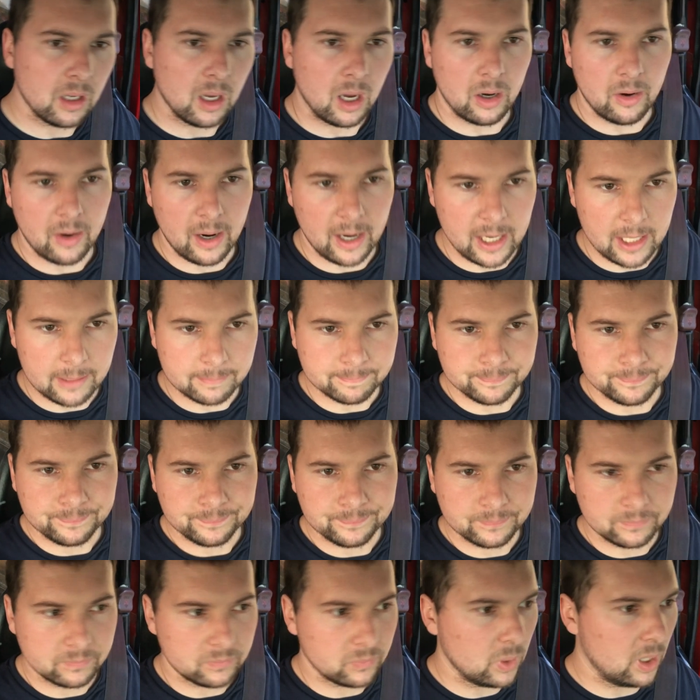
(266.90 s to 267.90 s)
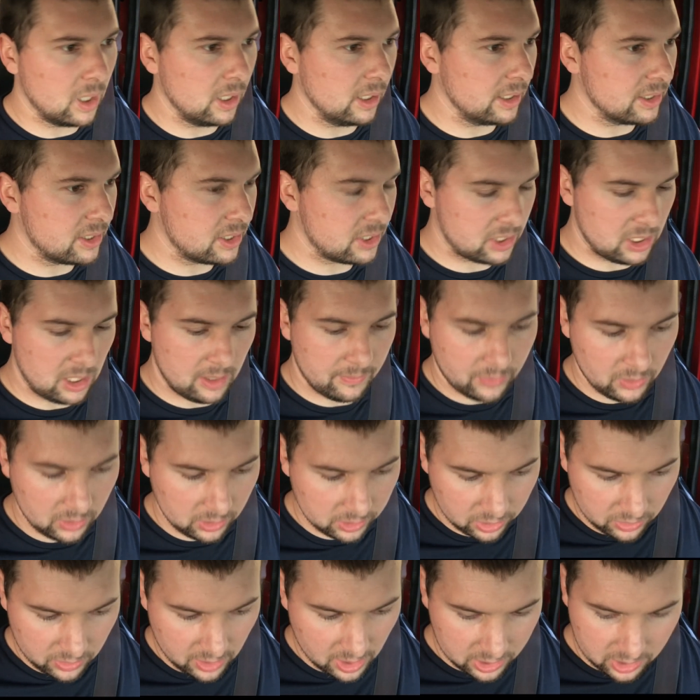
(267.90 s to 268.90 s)
Alrighty, well let's see if it'll
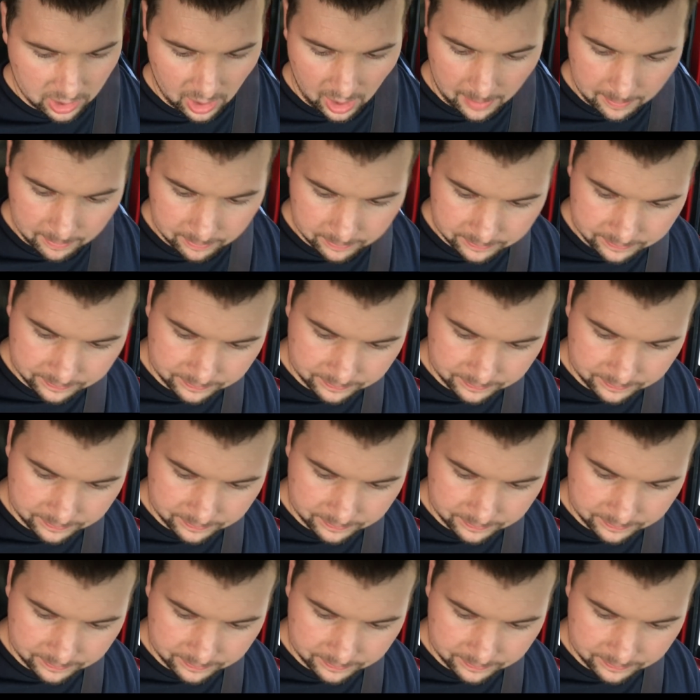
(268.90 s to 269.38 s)
do this time.